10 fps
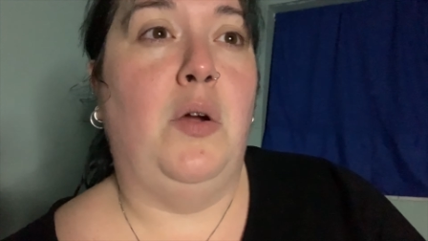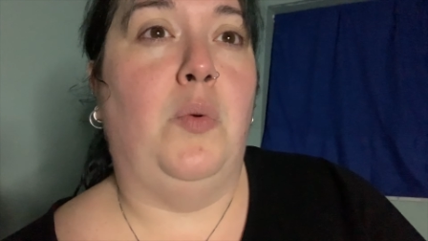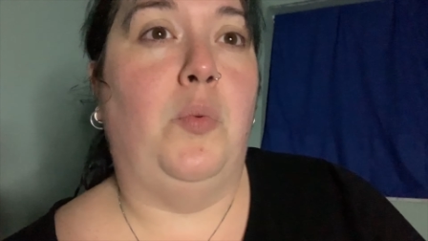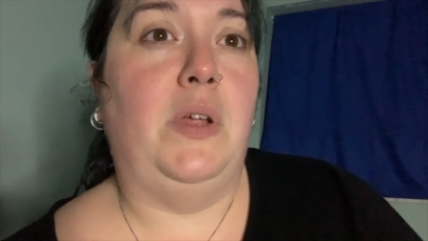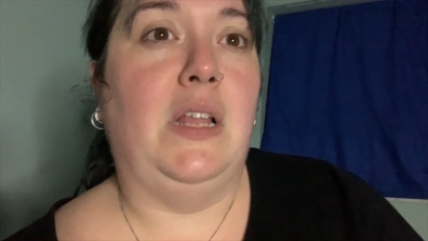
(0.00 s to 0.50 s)

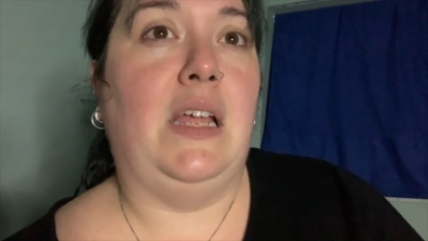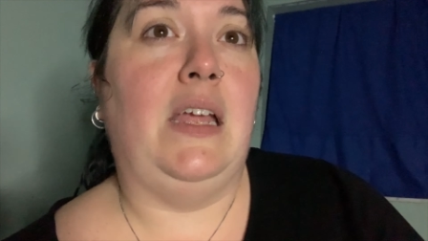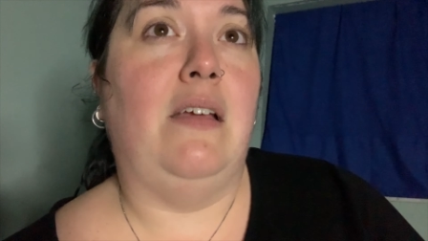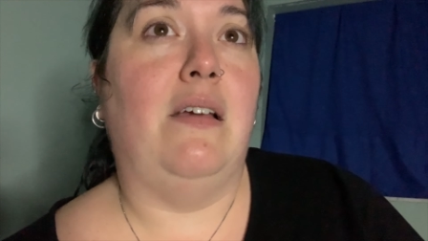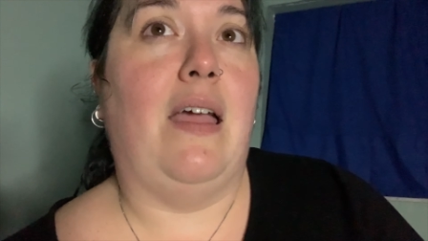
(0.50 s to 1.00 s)

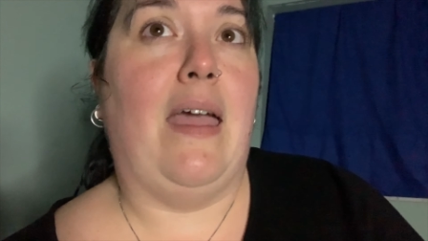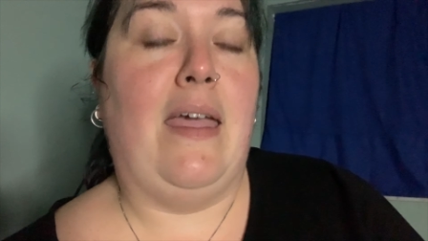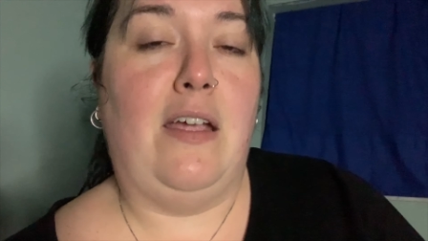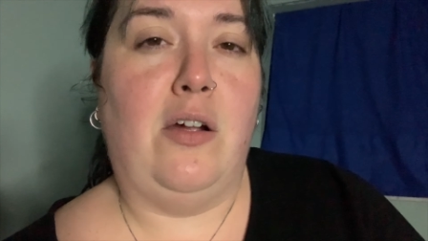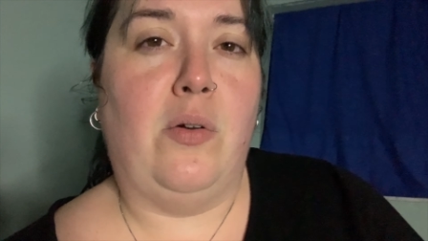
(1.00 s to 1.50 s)
Really
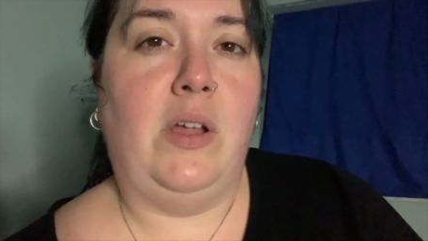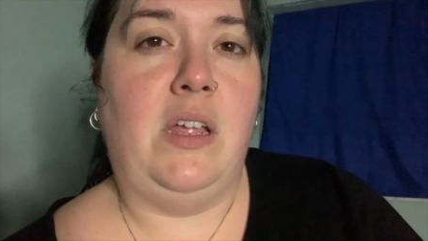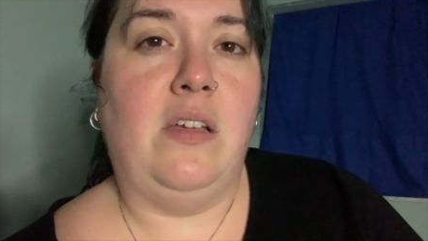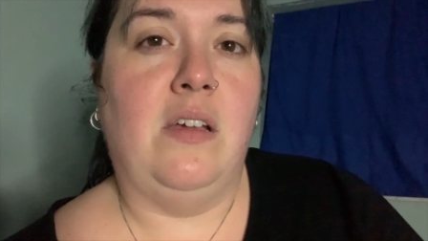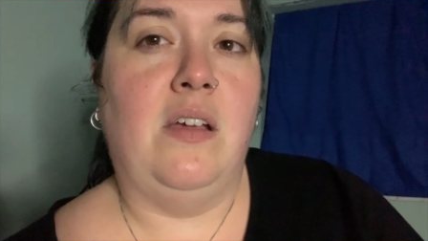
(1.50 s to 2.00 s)

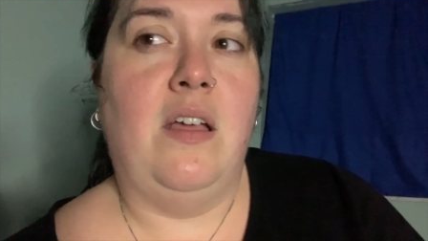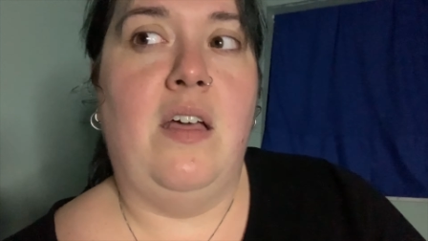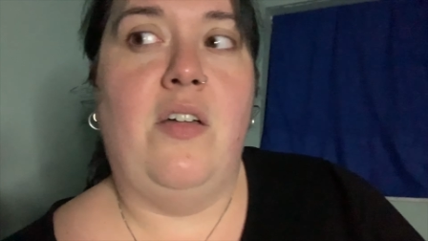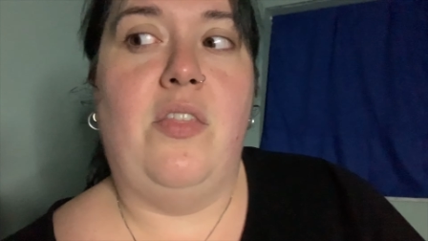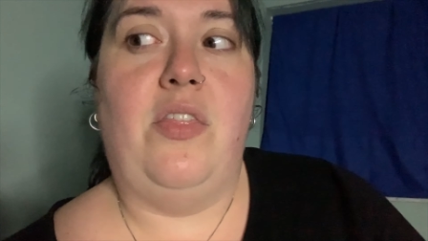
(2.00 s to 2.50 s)
angry
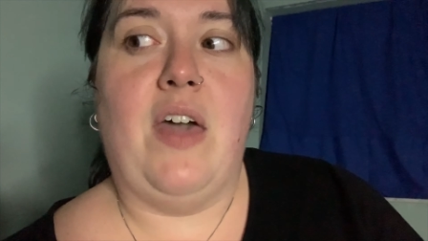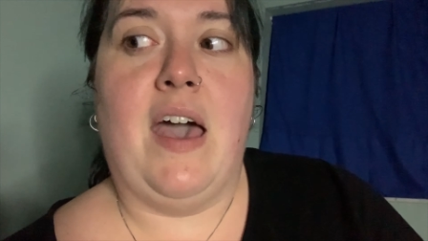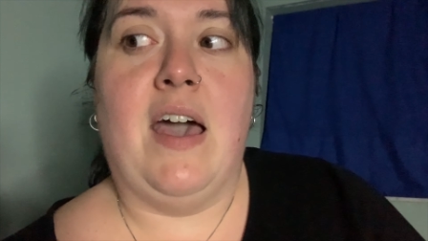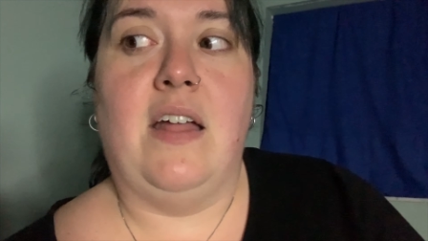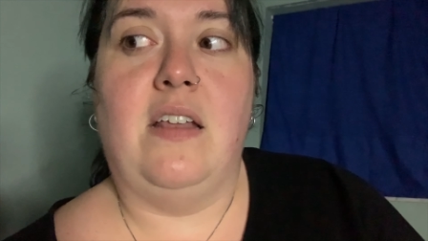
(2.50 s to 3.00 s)

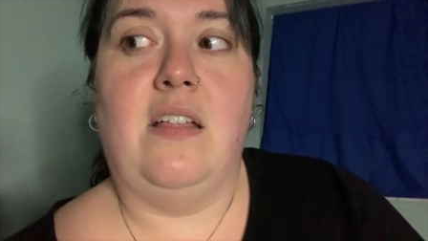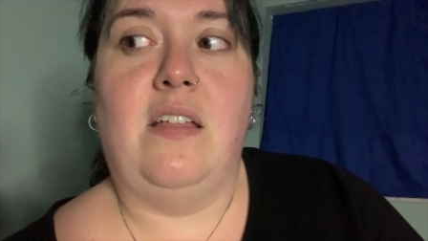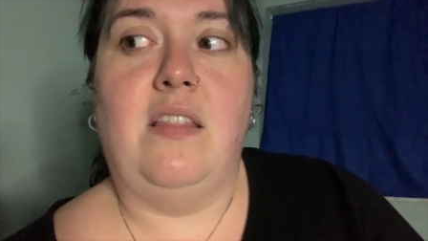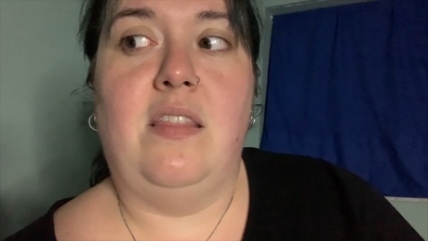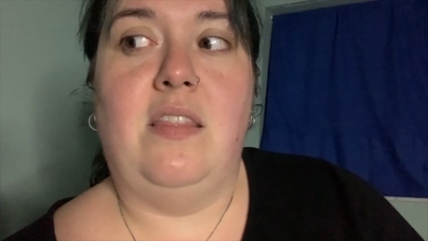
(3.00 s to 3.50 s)
that
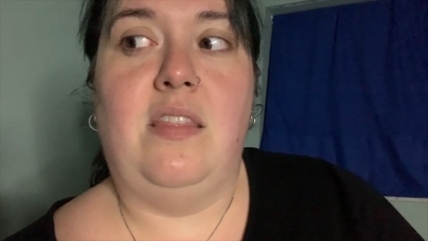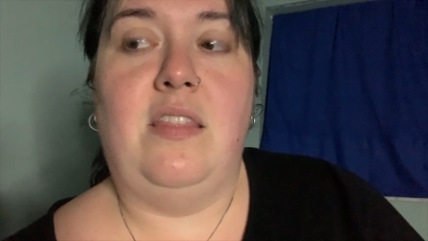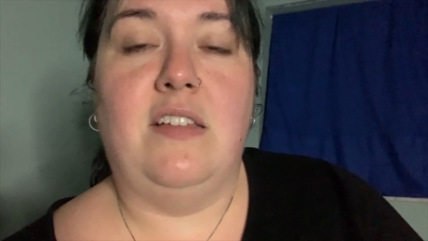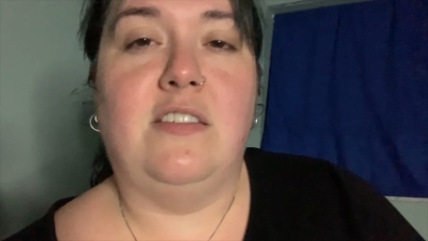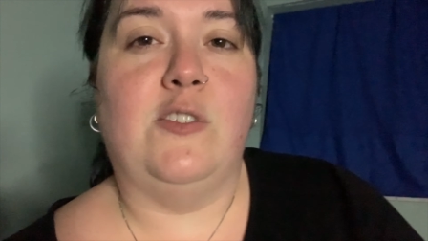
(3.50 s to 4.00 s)

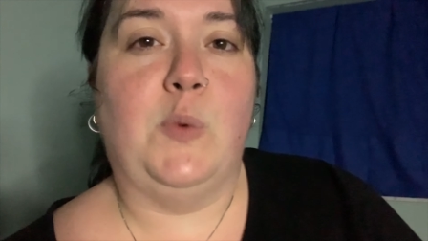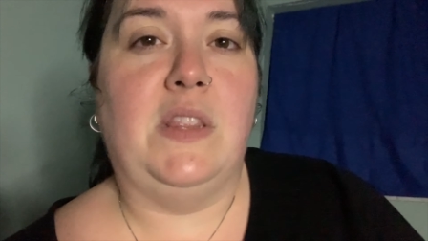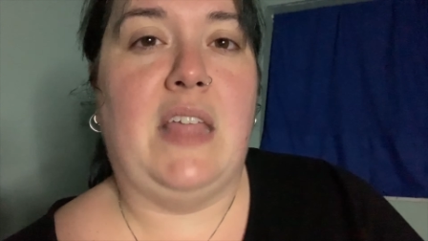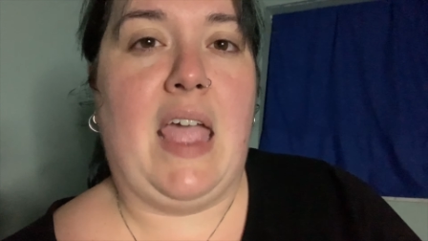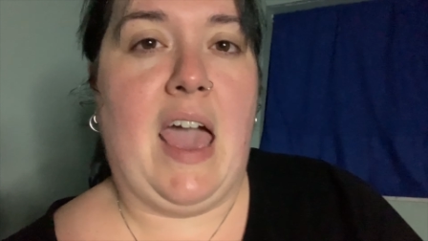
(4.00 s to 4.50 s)
this is
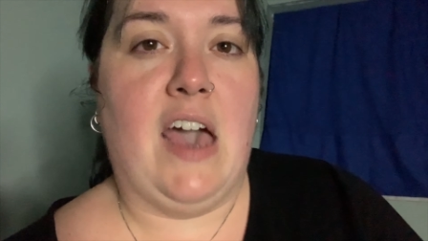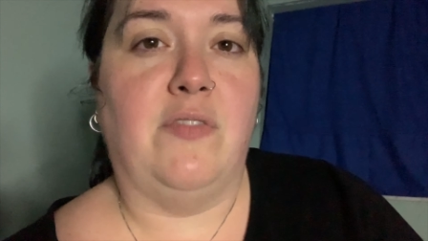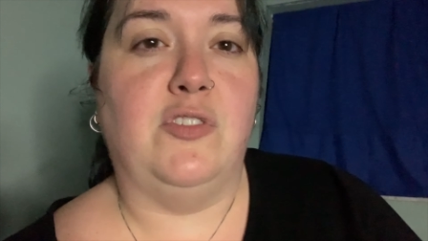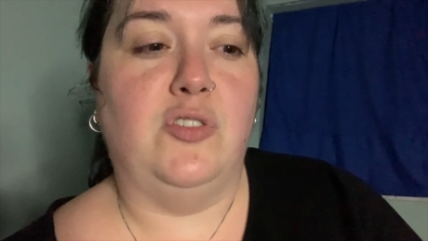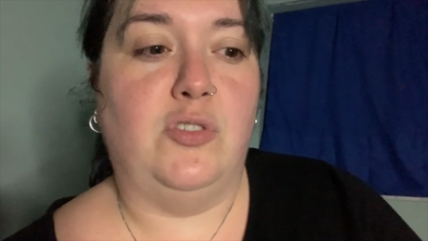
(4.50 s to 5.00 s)
what they
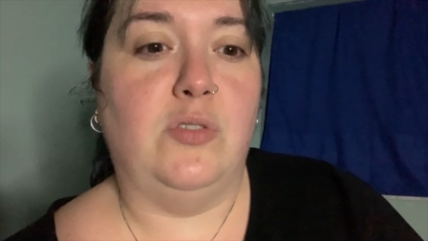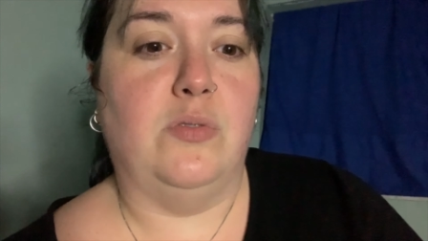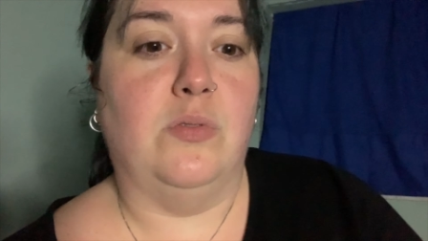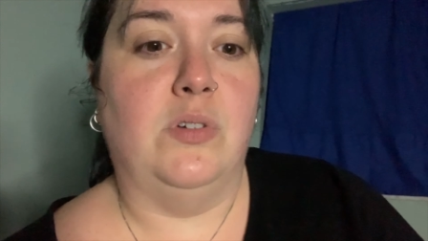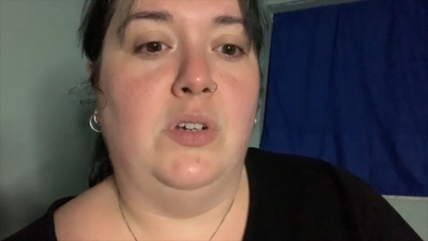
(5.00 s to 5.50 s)
have to do